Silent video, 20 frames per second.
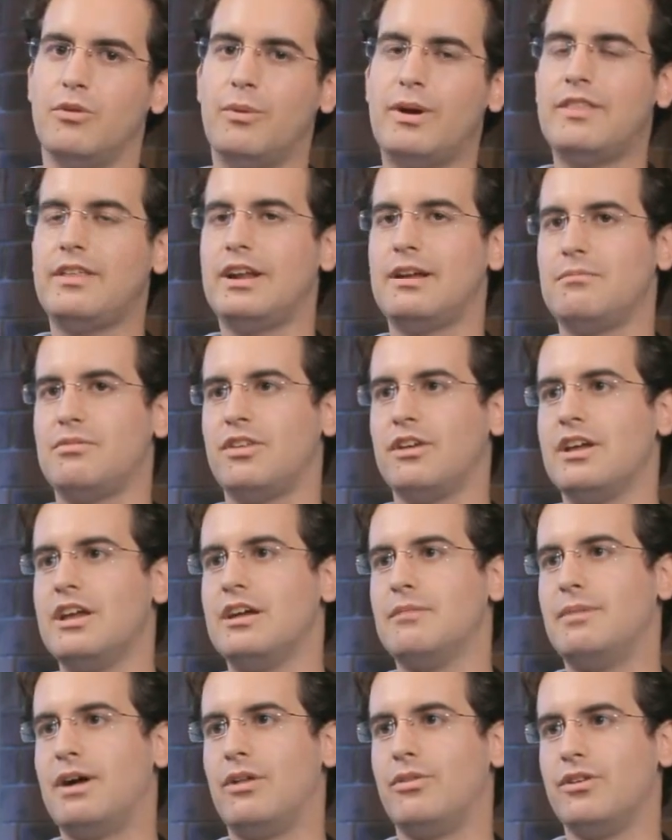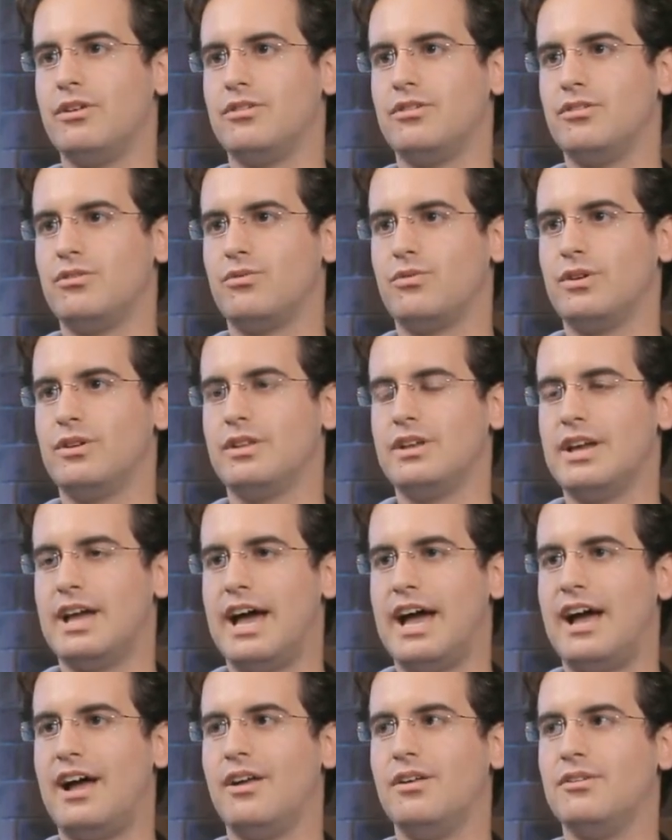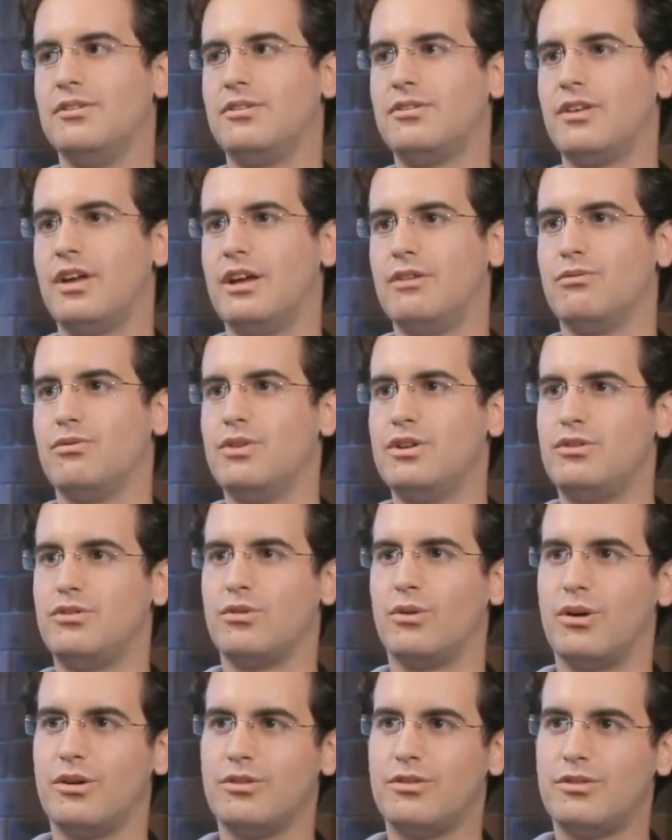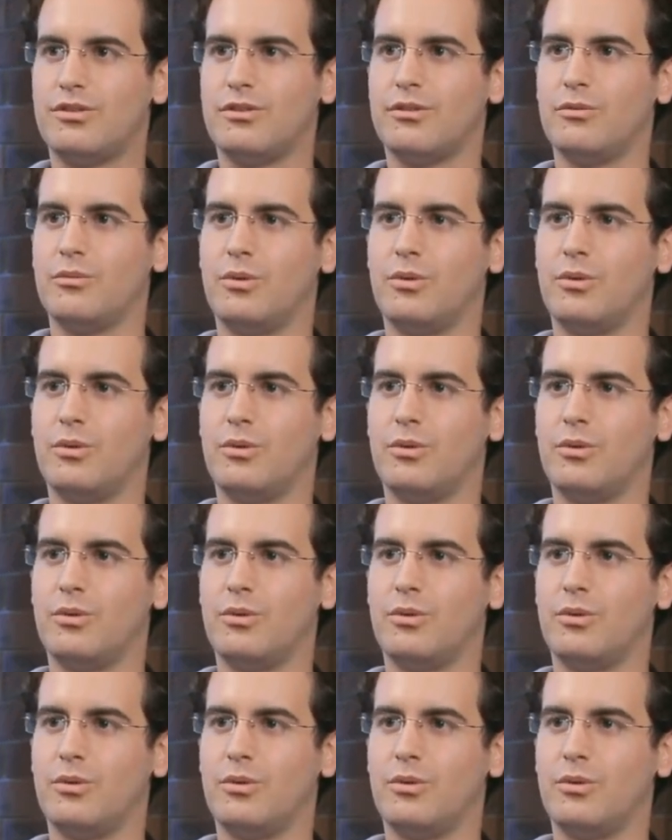way that I'm thinking about this is really as a resource.